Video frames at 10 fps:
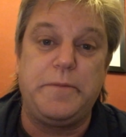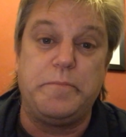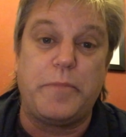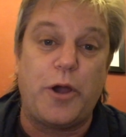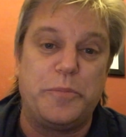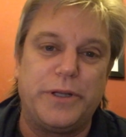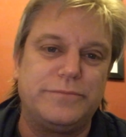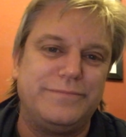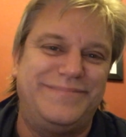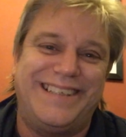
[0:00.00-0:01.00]

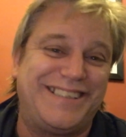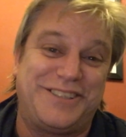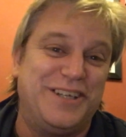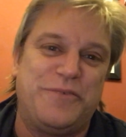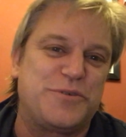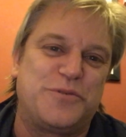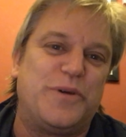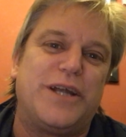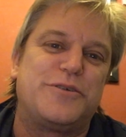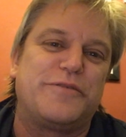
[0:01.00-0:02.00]
Moment. That
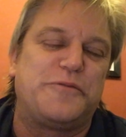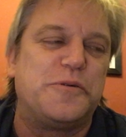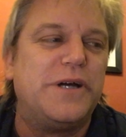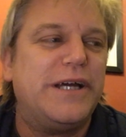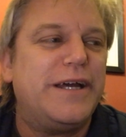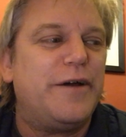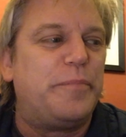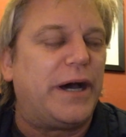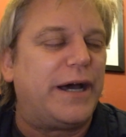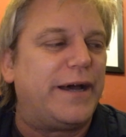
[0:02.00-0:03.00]
wasn't the word I was looking for.
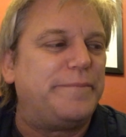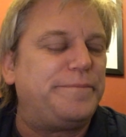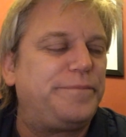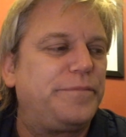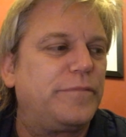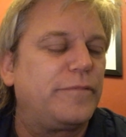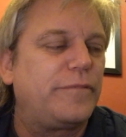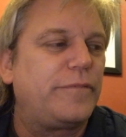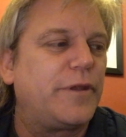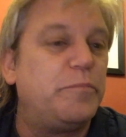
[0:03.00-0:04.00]
But
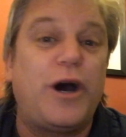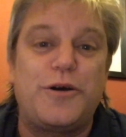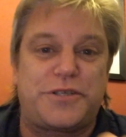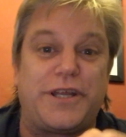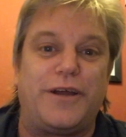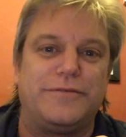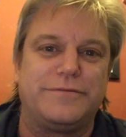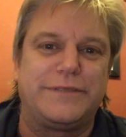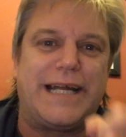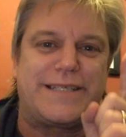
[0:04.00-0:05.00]

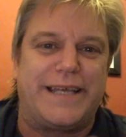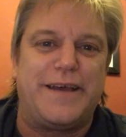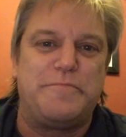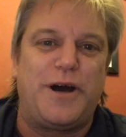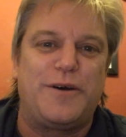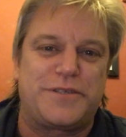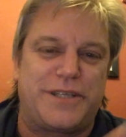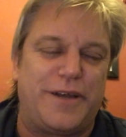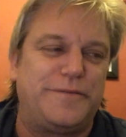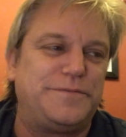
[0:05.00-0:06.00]
milestone. That's it.
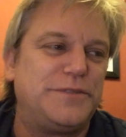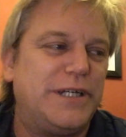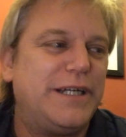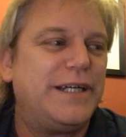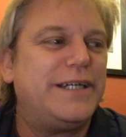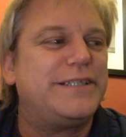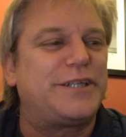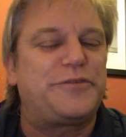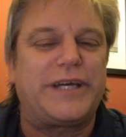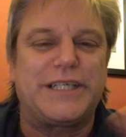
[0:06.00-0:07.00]
Milestone.
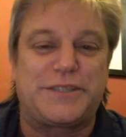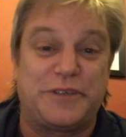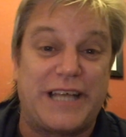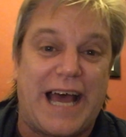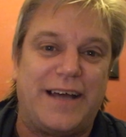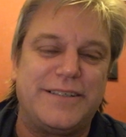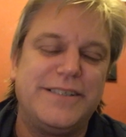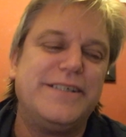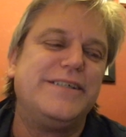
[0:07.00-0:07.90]
So thanks for that.